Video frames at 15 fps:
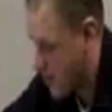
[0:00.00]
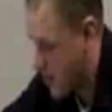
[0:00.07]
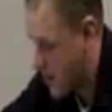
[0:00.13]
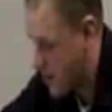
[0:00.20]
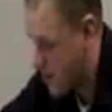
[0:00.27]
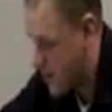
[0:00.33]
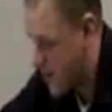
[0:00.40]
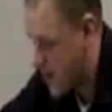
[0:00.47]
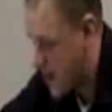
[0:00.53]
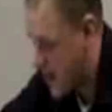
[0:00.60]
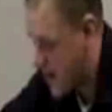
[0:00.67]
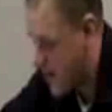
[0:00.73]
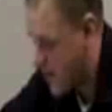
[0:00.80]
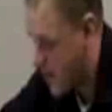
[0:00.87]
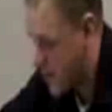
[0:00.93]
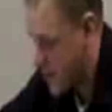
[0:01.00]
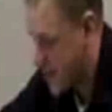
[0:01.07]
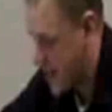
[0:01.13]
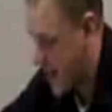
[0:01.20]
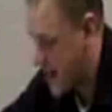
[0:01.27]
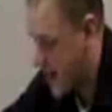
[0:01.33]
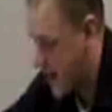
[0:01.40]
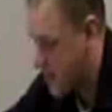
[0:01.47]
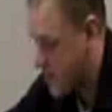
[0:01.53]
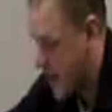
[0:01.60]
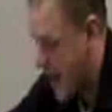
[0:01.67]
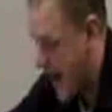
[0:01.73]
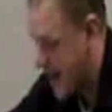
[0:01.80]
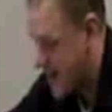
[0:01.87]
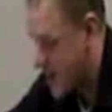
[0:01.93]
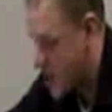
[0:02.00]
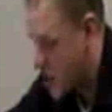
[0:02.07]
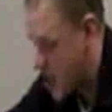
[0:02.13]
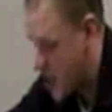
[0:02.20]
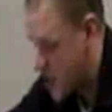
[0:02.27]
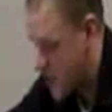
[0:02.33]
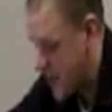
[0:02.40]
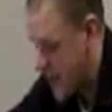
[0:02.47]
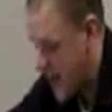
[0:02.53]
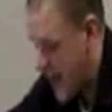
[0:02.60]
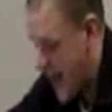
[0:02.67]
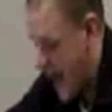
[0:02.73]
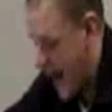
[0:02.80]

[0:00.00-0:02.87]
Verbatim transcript: The people of the Nineveh will stand up at the judgment